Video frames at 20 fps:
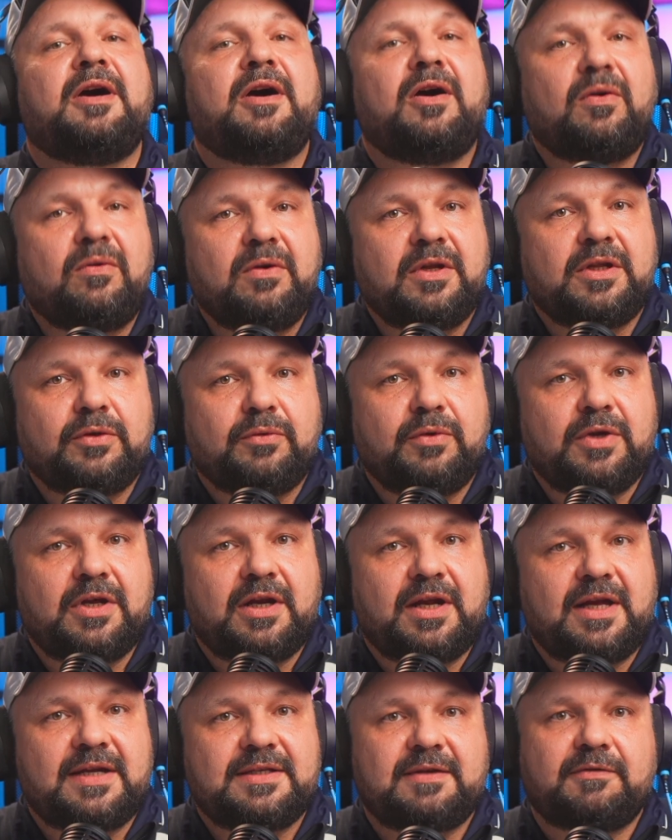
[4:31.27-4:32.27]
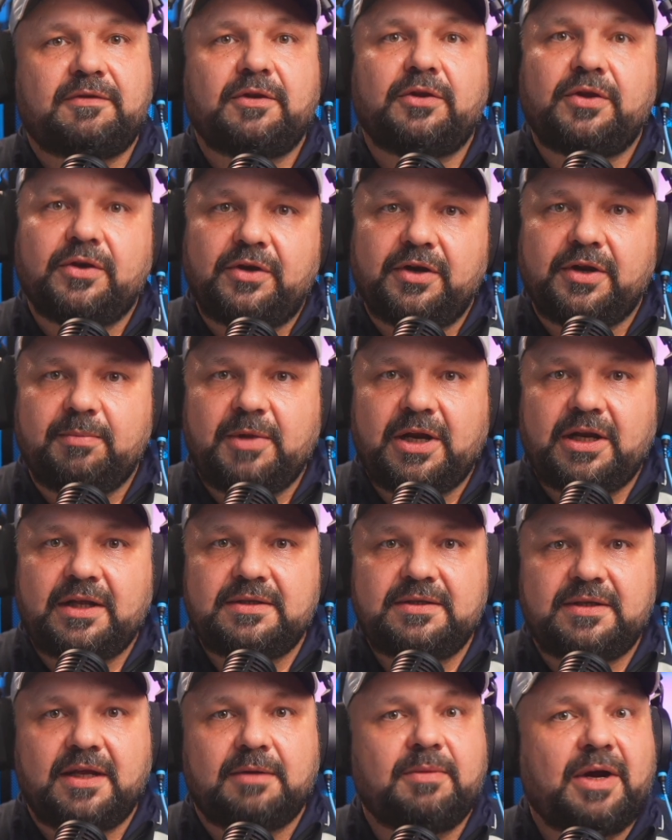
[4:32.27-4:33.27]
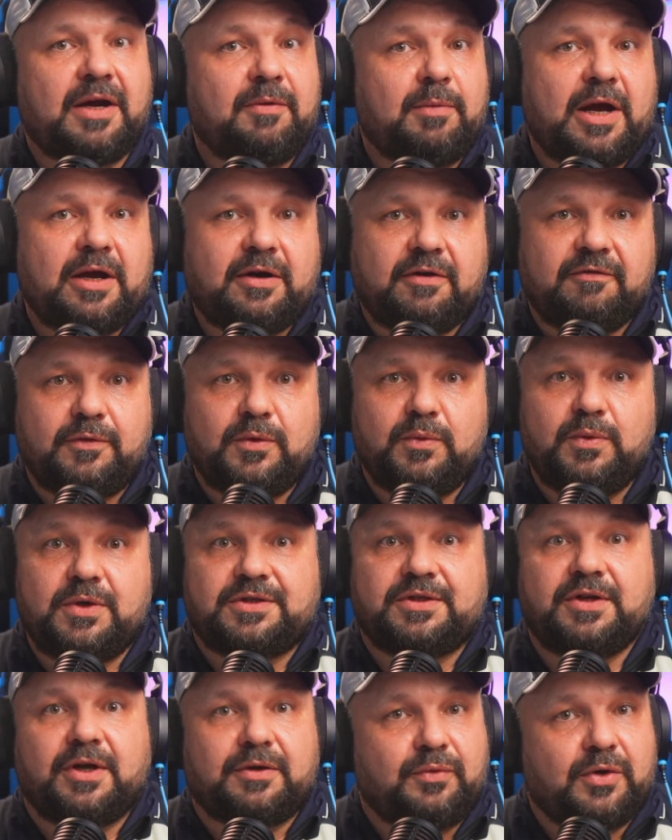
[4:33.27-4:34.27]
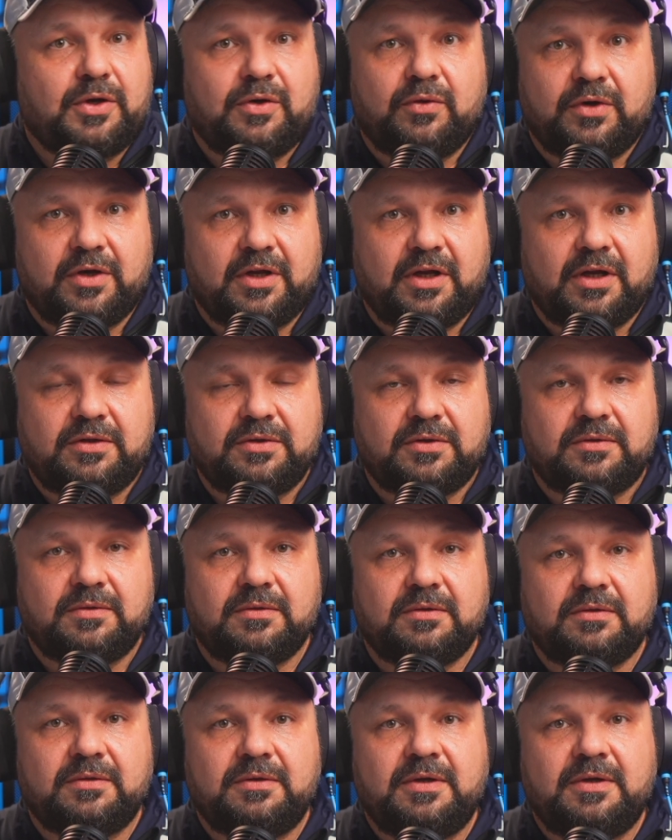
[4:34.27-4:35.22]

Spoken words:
only to realize after 30 minutes that my microphone was not recorded at all.